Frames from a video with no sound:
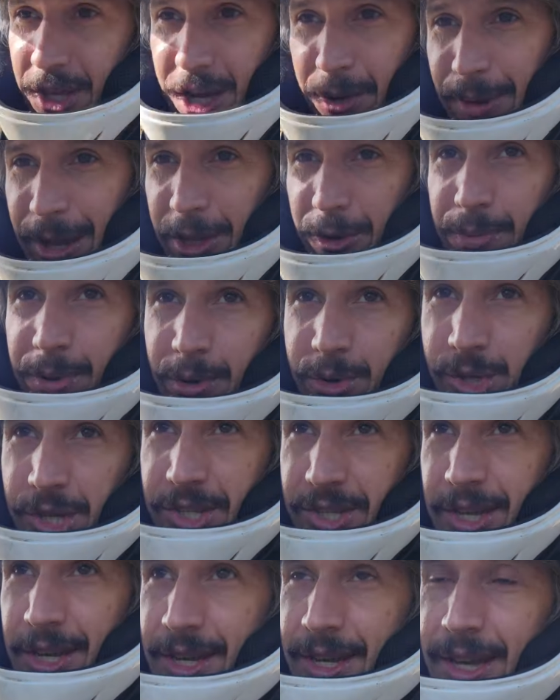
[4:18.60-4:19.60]
the Commander Pro G
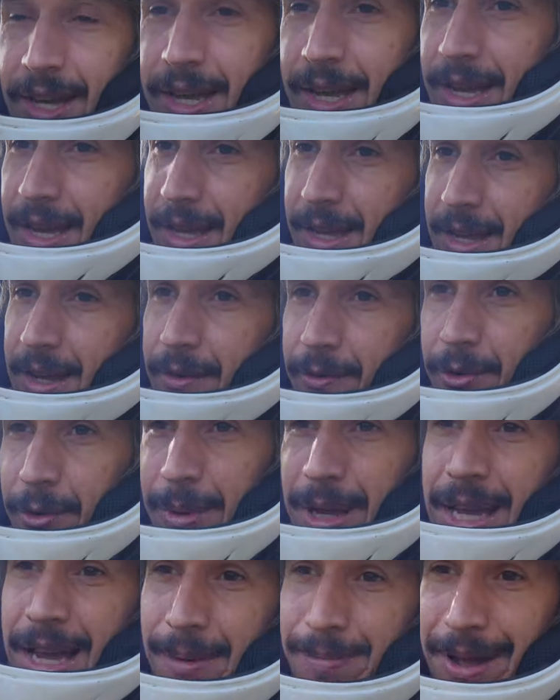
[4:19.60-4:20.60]
T. For
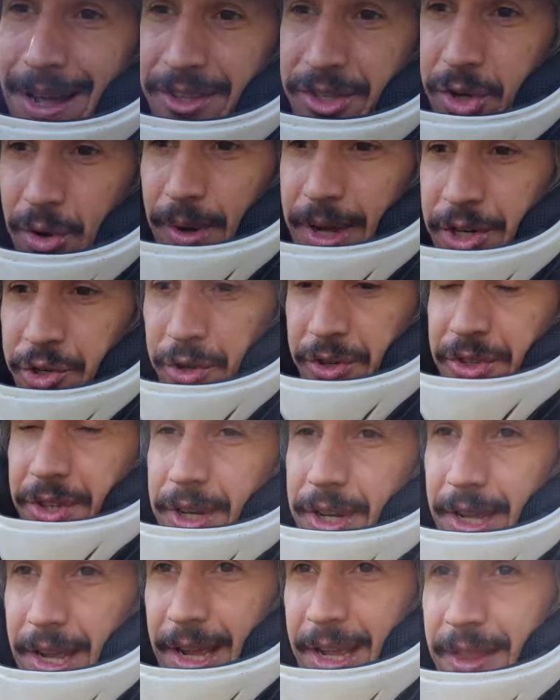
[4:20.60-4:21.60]
me, I'm not so
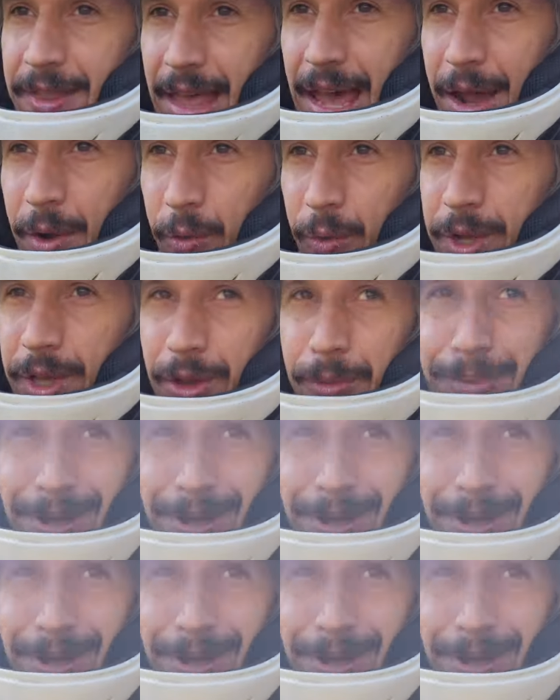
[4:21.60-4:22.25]
interested in that wheel